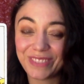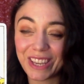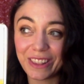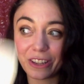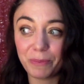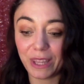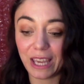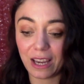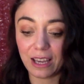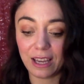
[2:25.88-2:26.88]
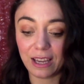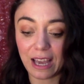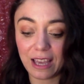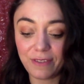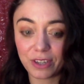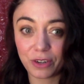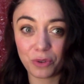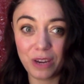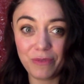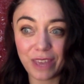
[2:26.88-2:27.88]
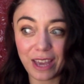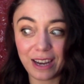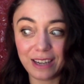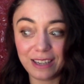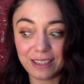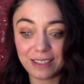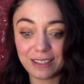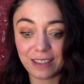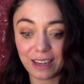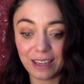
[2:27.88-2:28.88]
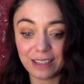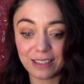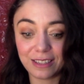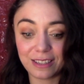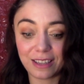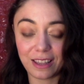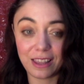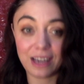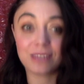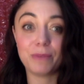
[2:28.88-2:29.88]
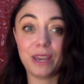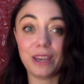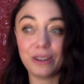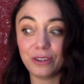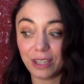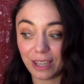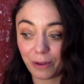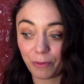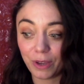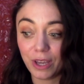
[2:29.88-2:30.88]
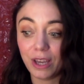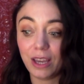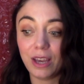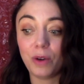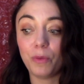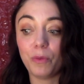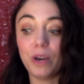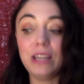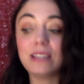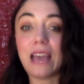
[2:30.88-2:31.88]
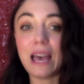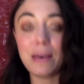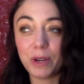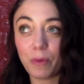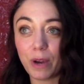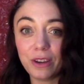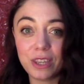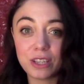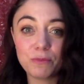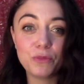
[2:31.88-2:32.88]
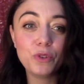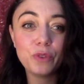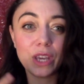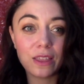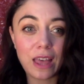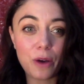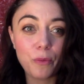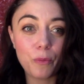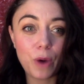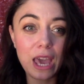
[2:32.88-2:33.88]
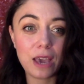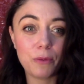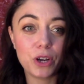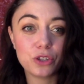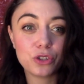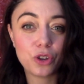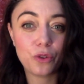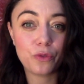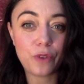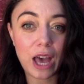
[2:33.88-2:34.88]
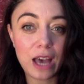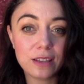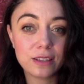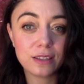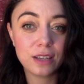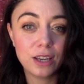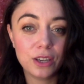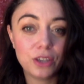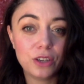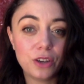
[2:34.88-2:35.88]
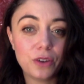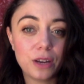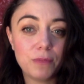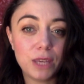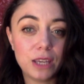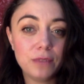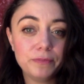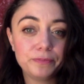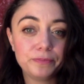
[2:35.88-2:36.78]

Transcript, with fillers: it's a little bit like uh, i have to grieve that i need a second to just collect my energy like what is happening why are things moving in that way where it's so fast you know what i mean